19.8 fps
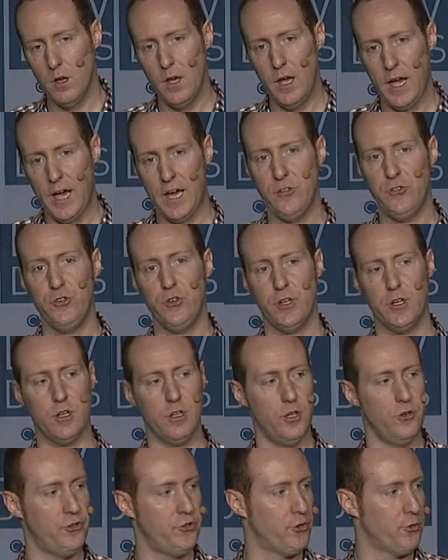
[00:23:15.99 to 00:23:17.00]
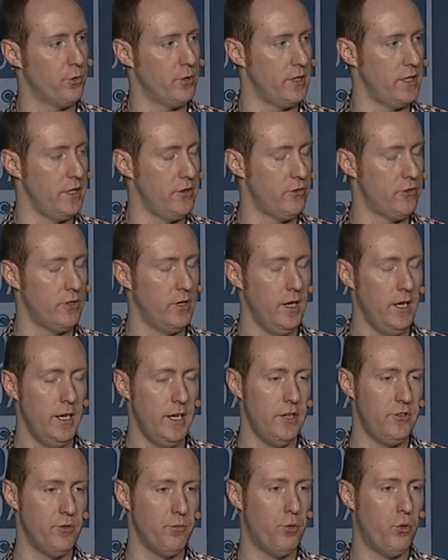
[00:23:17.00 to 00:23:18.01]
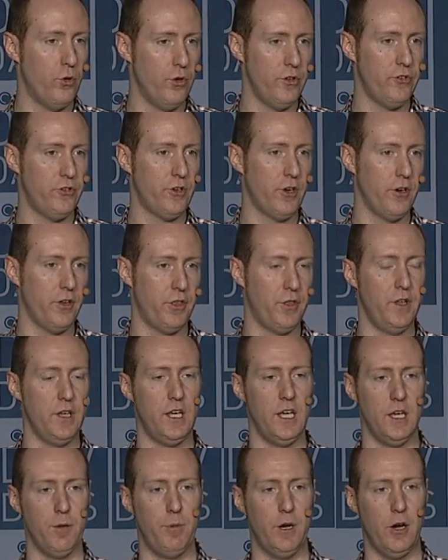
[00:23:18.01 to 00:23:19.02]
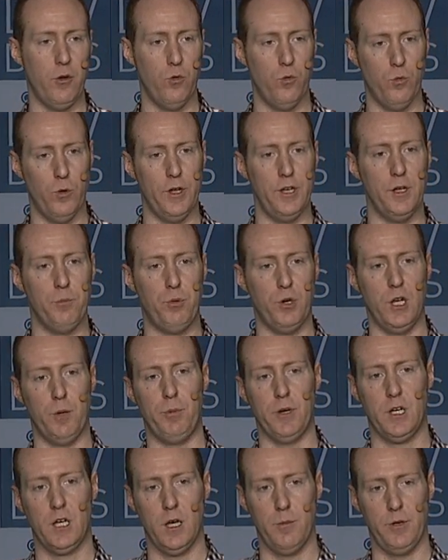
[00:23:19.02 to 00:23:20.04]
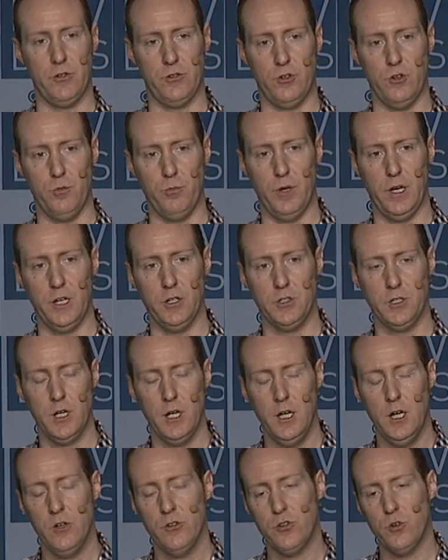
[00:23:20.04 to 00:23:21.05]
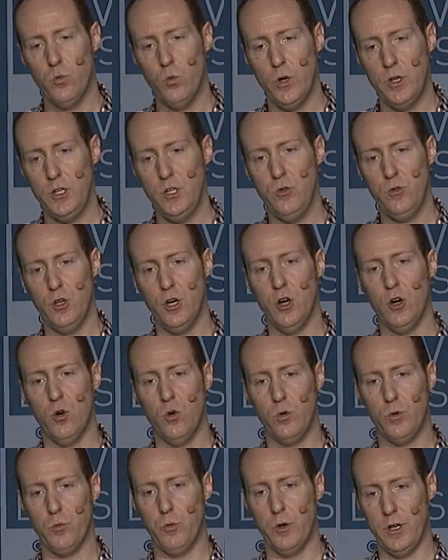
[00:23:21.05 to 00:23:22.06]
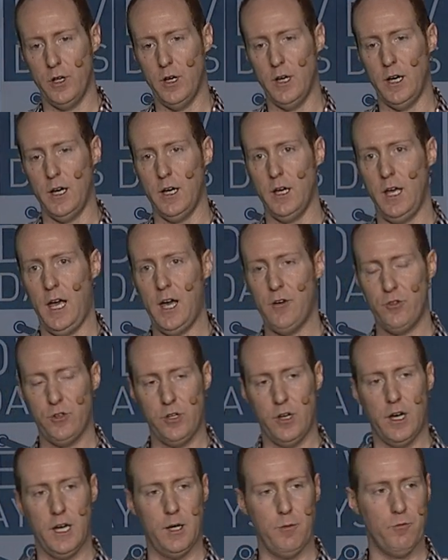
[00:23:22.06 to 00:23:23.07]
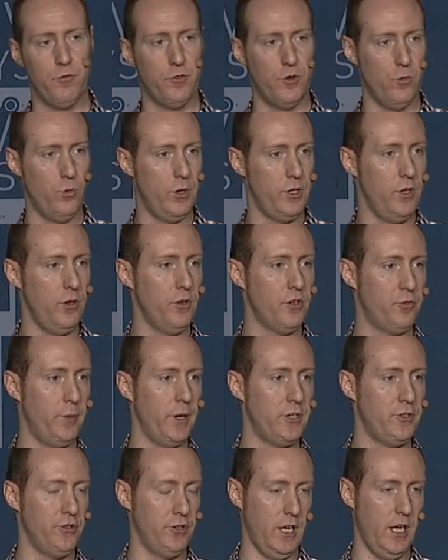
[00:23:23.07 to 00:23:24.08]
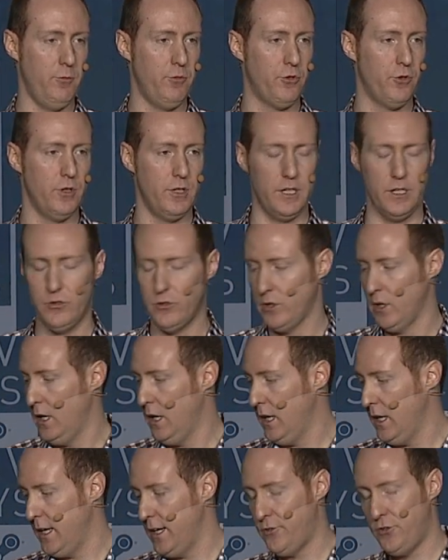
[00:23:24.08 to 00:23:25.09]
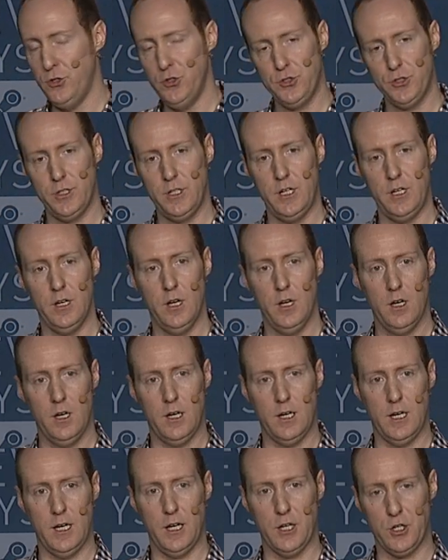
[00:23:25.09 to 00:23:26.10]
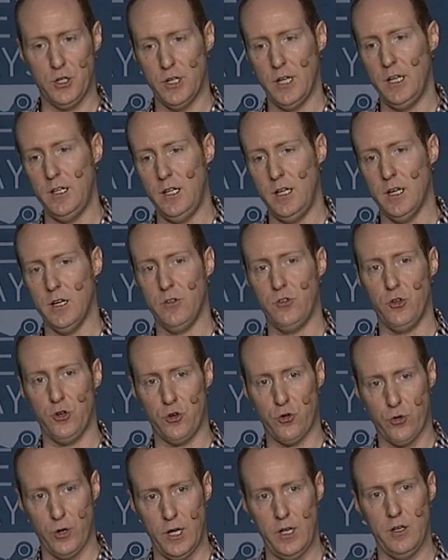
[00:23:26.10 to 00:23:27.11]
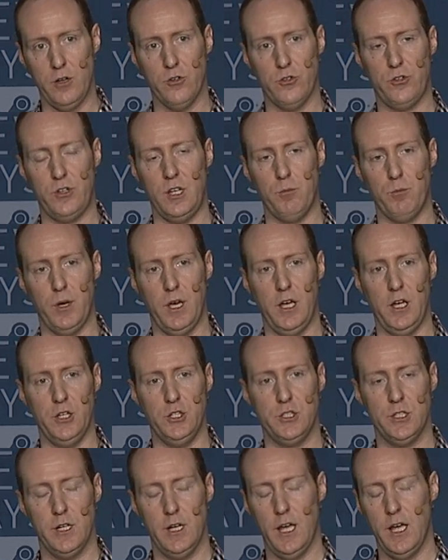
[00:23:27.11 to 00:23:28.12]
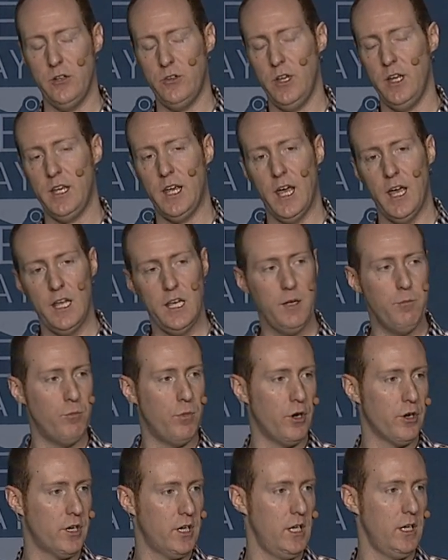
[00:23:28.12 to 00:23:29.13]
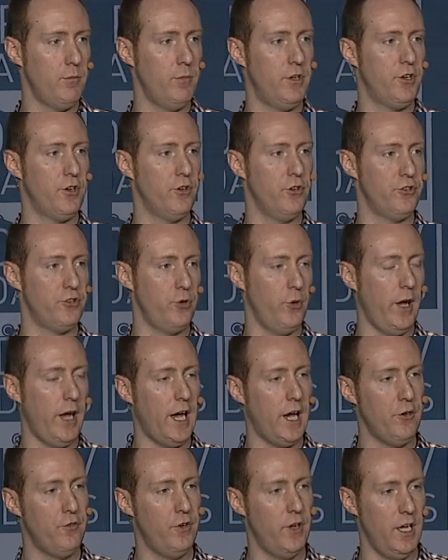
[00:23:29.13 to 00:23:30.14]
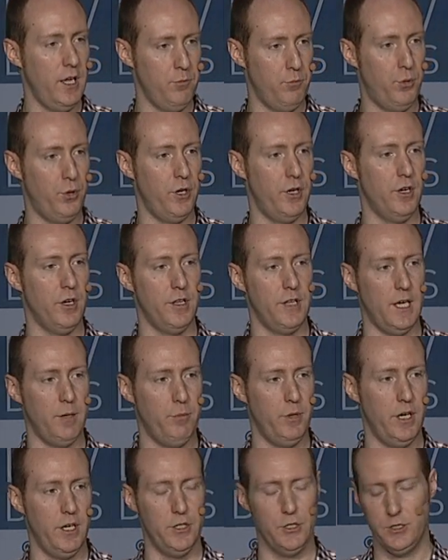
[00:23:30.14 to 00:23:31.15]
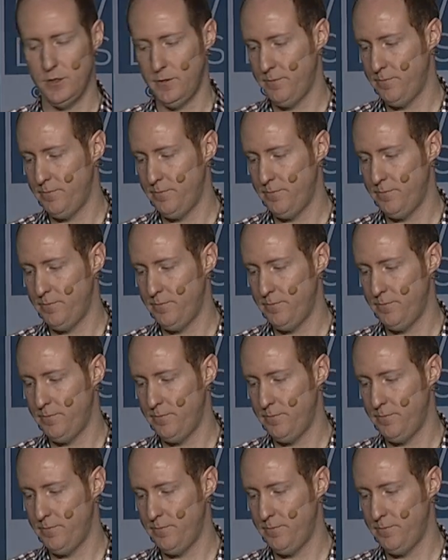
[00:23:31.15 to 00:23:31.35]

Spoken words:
As you get close to release, it's important to start thinking about when to put up a coming soon page. So when you have a time for when you expect your game to release, it's usually a good idea to create your Steam page and take any marketing materials you have and put it on that page.